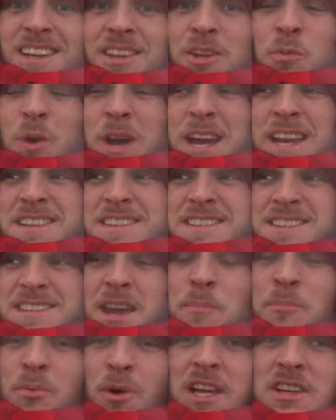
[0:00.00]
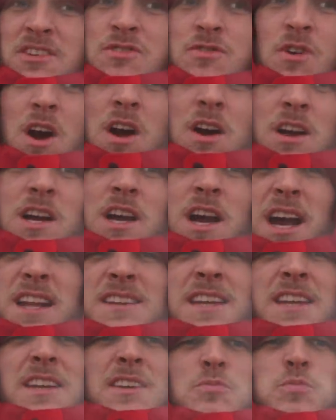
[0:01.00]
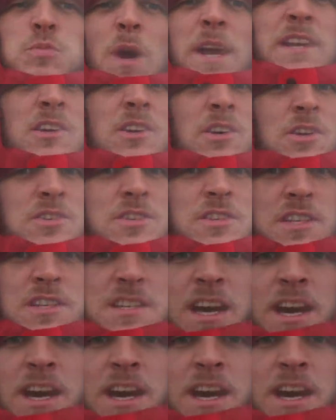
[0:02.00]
the winds are pretty strong. I think there's wind gusts at